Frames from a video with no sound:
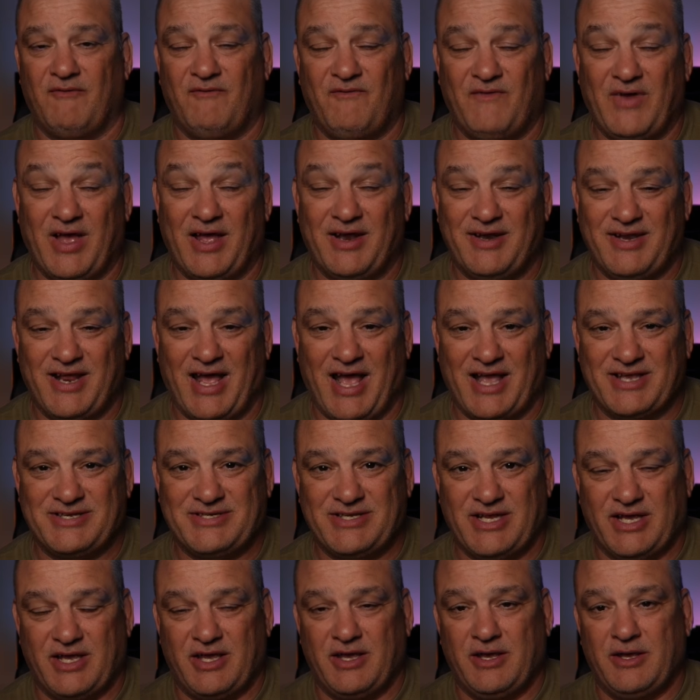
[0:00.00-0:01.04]

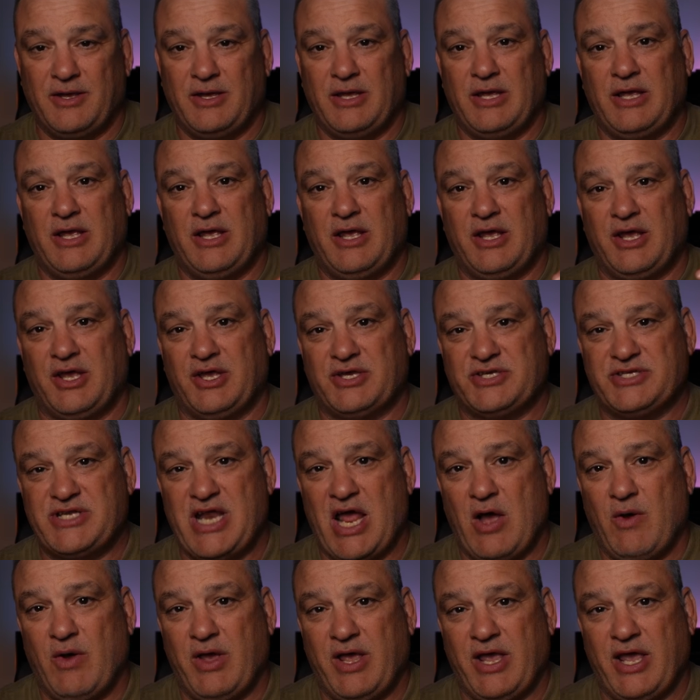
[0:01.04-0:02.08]
fantastic, because
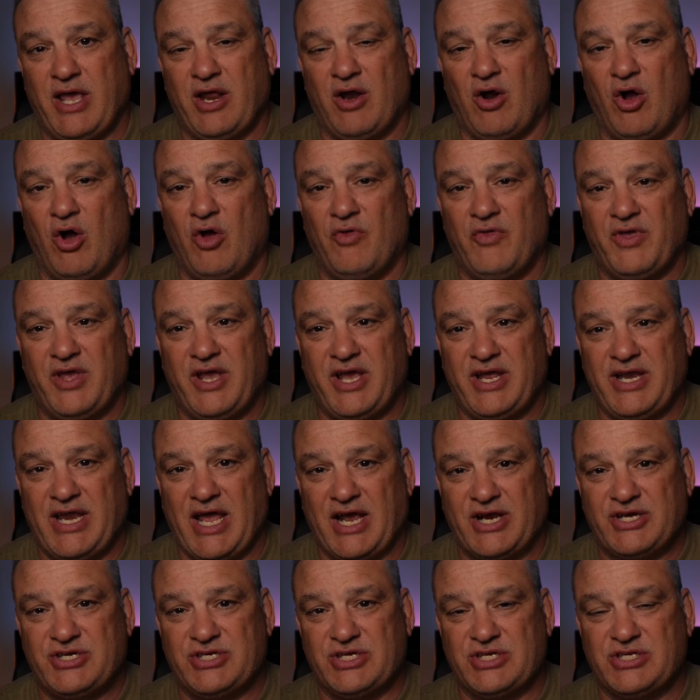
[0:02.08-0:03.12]
now I can get all the
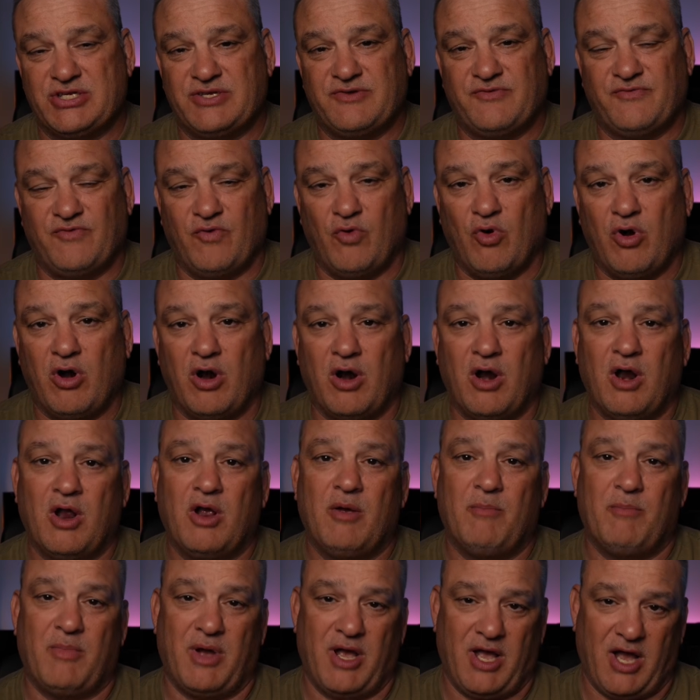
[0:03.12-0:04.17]
connections for
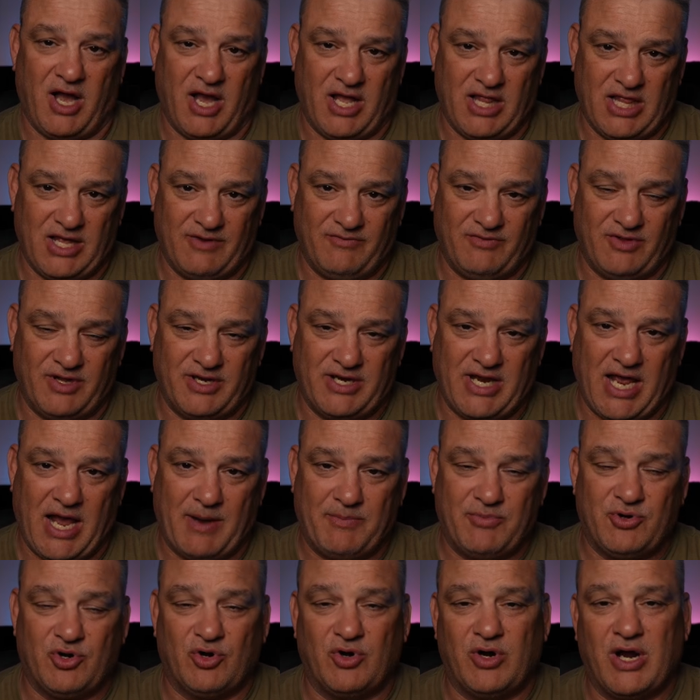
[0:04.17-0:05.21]
my high-level
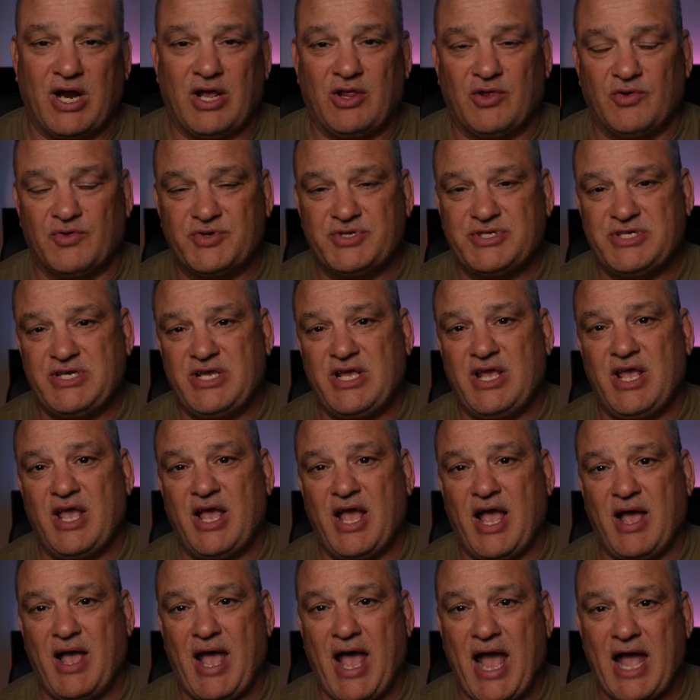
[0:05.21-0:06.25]
adapter or LOC
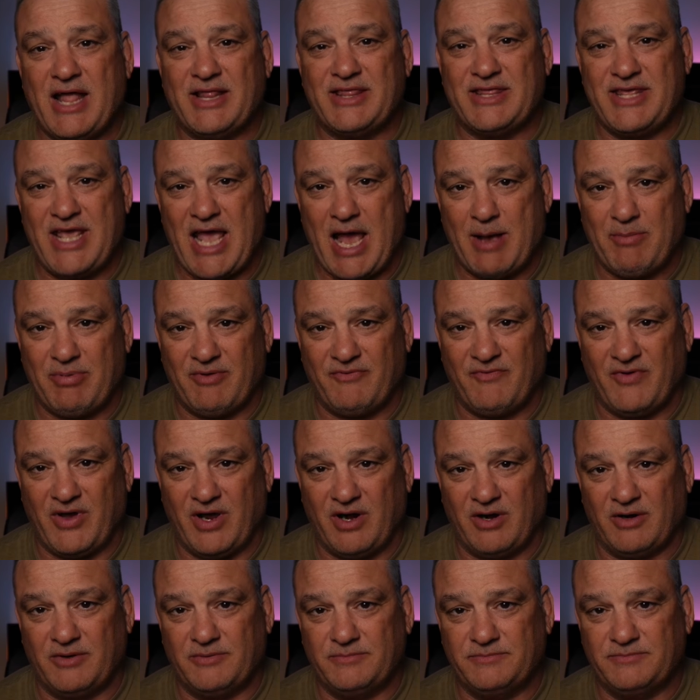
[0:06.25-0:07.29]
at the
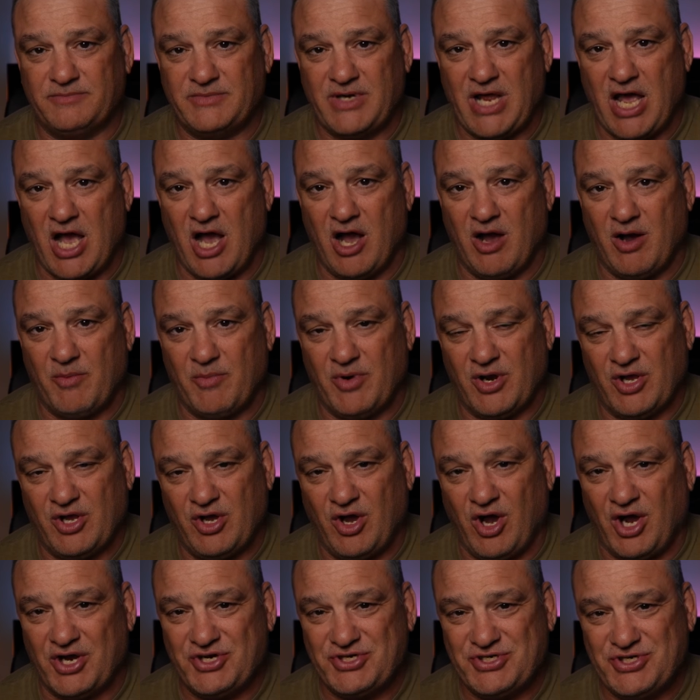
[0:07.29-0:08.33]
amplifier. Now I'm going to
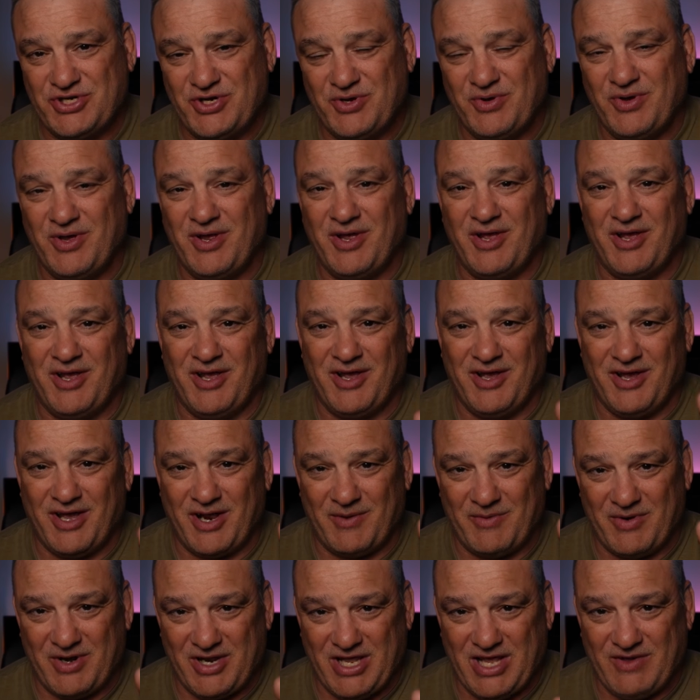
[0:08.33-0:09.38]
caution you, I'm
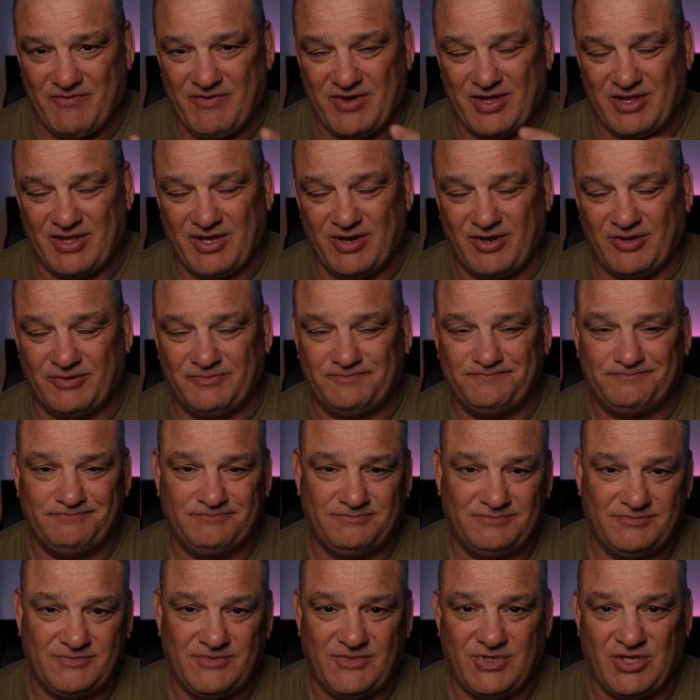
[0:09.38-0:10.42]
going to give you a little
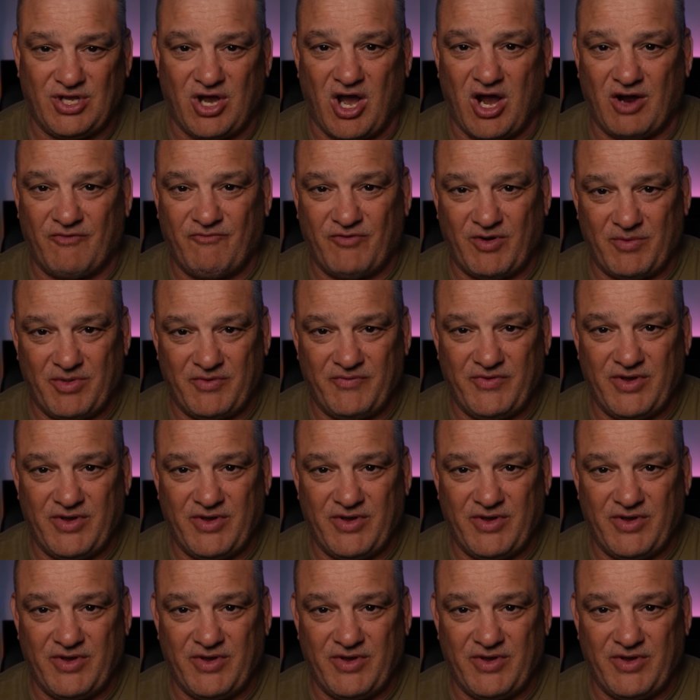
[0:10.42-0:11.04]
talk from the